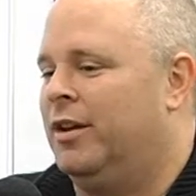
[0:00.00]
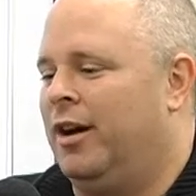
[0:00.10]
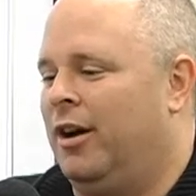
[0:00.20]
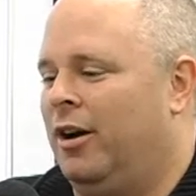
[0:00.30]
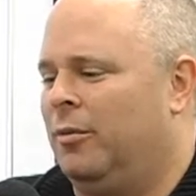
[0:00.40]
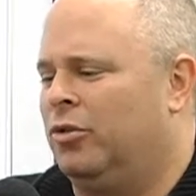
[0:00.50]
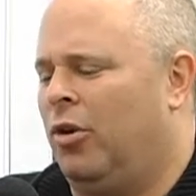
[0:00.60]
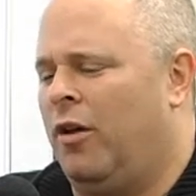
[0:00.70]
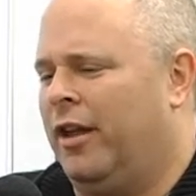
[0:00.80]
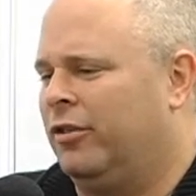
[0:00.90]
So
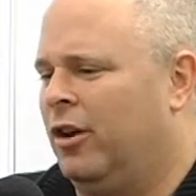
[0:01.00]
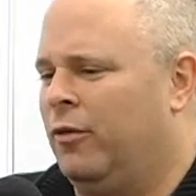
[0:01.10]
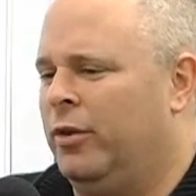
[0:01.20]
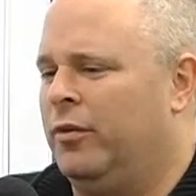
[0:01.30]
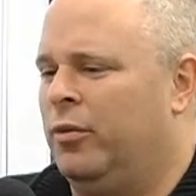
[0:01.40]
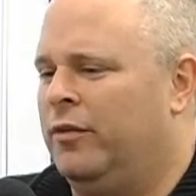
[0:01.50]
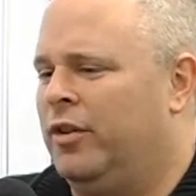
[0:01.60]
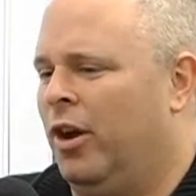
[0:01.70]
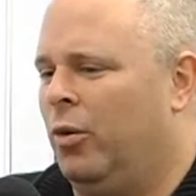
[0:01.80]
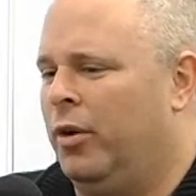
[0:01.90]
all that stuff we've
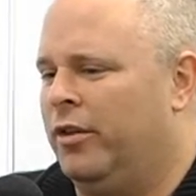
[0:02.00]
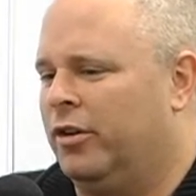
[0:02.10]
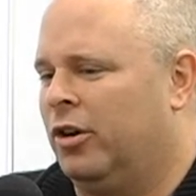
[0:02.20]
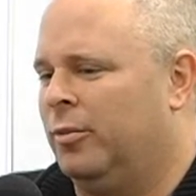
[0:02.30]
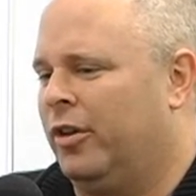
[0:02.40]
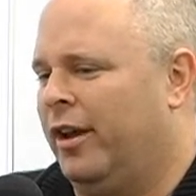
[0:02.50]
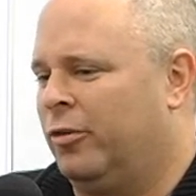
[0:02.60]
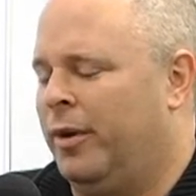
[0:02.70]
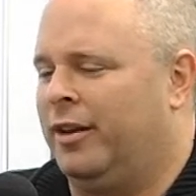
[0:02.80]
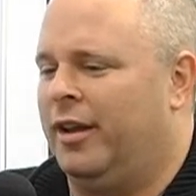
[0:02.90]
dealt with in terms of
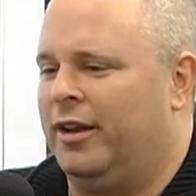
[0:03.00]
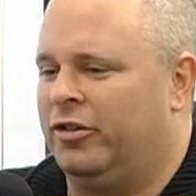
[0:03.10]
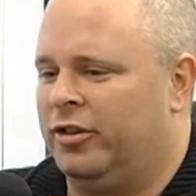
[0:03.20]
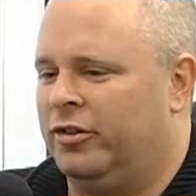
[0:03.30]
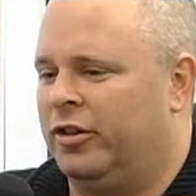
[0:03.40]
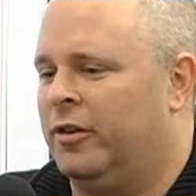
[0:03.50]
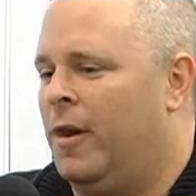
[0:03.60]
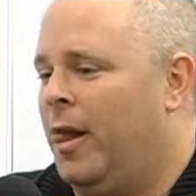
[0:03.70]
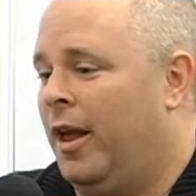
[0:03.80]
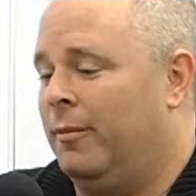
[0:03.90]
expectations and
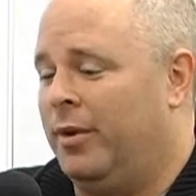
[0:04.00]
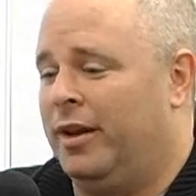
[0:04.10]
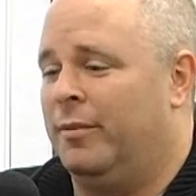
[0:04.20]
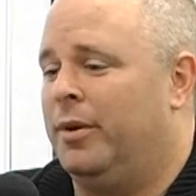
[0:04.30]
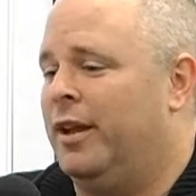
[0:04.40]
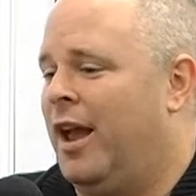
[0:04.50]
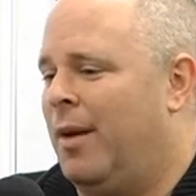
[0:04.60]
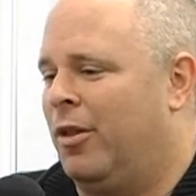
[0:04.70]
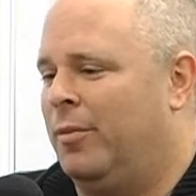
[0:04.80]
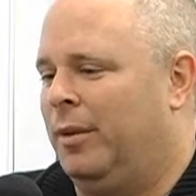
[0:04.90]
being a big
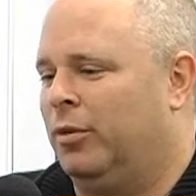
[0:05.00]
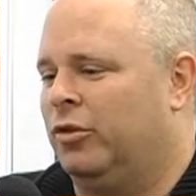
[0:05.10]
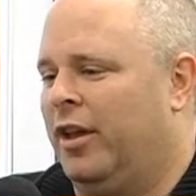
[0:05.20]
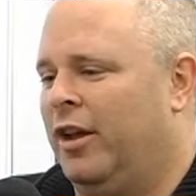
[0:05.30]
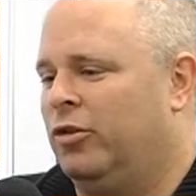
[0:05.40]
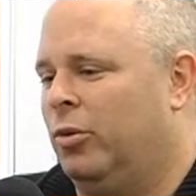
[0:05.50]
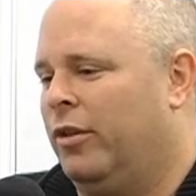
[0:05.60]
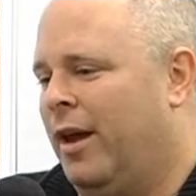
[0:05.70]
game on the people's schedule.